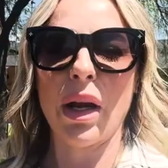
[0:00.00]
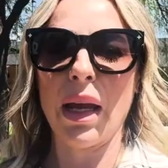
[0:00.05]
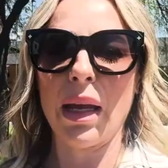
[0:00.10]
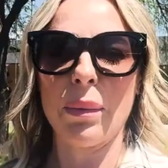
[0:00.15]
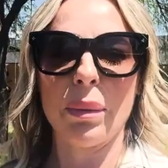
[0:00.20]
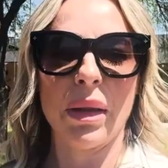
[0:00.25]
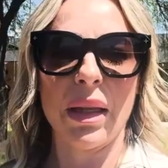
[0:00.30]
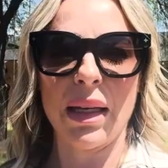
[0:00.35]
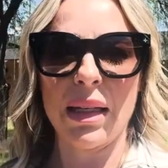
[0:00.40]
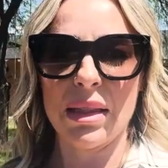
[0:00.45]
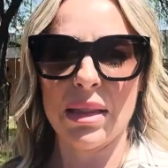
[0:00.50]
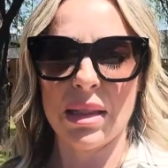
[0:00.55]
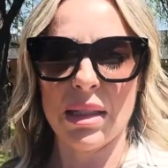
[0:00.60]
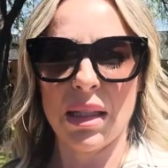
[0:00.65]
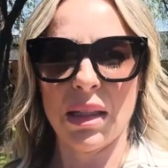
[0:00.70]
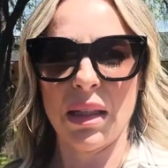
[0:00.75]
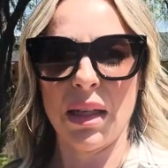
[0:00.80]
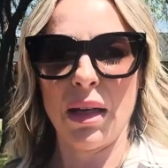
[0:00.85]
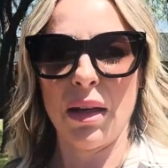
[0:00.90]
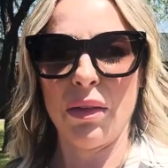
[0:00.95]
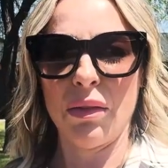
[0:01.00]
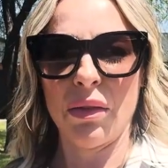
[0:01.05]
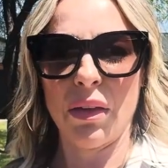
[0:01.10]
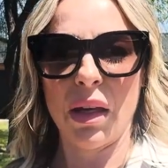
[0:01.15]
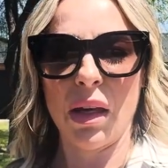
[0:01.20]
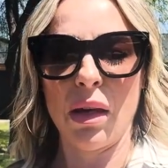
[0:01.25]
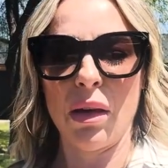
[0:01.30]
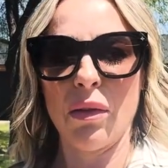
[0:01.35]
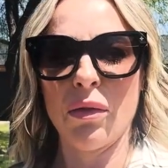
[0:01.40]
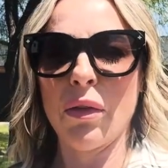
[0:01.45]
great place to live
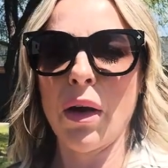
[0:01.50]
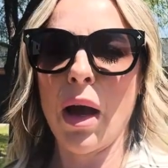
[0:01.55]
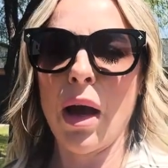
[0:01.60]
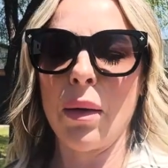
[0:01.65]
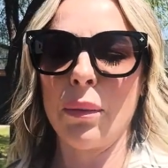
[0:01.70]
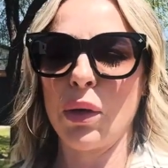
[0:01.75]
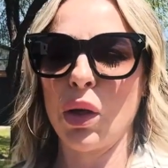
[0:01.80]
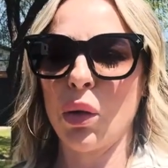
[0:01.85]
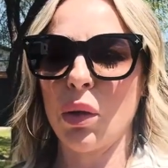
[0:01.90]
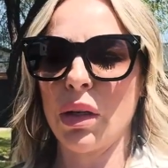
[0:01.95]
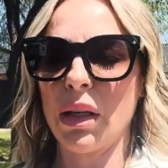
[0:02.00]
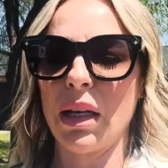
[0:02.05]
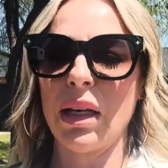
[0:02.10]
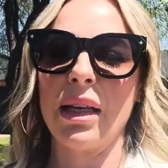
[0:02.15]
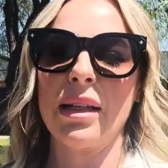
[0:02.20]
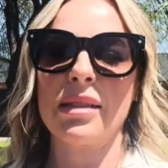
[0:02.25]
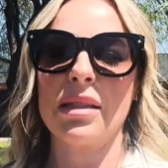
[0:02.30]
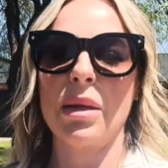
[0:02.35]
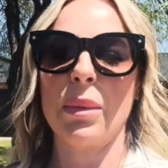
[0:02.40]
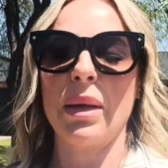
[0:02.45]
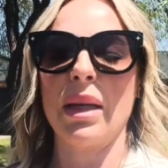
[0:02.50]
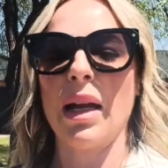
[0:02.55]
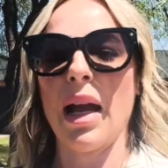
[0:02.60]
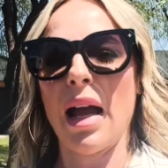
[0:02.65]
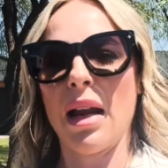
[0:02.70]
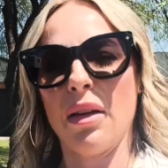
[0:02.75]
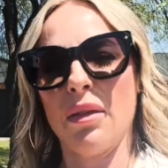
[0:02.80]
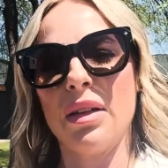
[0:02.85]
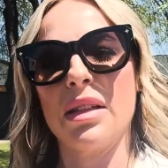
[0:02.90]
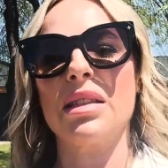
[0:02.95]
if you're needing to be
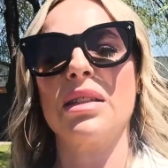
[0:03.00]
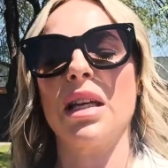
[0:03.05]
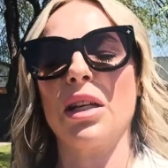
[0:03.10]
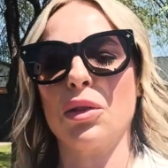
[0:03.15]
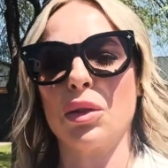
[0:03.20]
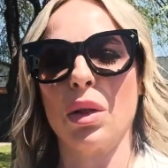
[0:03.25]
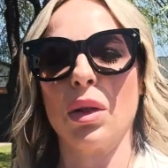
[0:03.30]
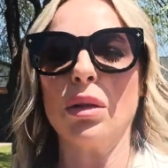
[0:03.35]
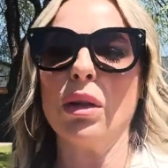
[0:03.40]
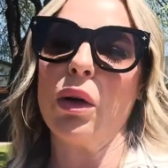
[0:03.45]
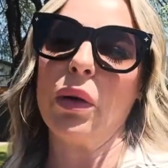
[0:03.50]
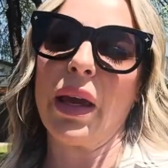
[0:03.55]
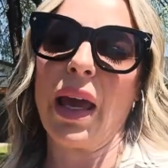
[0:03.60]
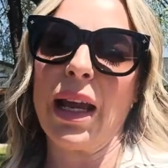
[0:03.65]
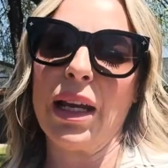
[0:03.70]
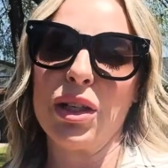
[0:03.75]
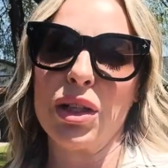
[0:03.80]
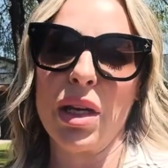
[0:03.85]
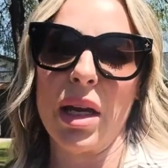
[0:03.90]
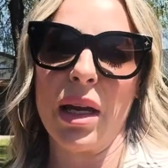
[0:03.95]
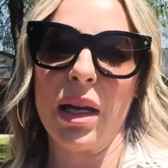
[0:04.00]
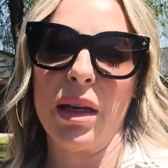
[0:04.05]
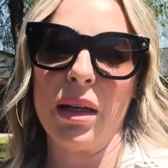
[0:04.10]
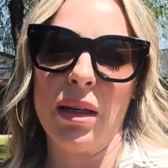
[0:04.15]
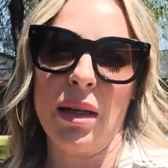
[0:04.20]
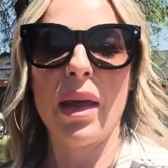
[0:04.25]
kind of a central location.